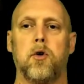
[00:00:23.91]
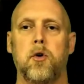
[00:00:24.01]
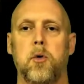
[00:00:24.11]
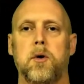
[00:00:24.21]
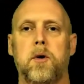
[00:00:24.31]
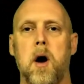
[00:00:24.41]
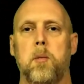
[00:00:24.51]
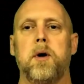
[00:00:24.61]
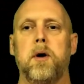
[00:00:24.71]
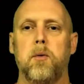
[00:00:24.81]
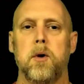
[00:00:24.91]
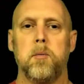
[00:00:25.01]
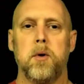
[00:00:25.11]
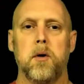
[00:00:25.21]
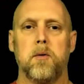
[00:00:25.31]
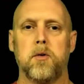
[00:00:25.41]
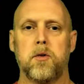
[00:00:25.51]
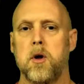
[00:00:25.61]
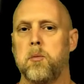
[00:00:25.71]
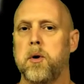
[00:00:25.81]
do a top end rebuild that's
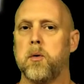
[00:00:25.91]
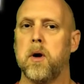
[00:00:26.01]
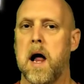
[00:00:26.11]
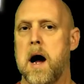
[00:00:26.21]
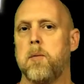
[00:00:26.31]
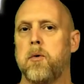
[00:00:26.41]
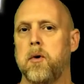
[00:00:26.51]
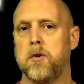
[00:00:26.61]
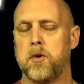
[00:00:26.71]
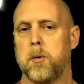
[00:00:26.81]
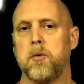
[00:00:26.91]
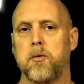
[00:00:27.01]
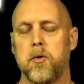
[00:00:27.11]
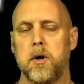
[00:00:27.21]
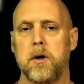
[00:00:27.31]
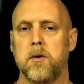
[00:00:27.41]
going to be reliable and trouble free.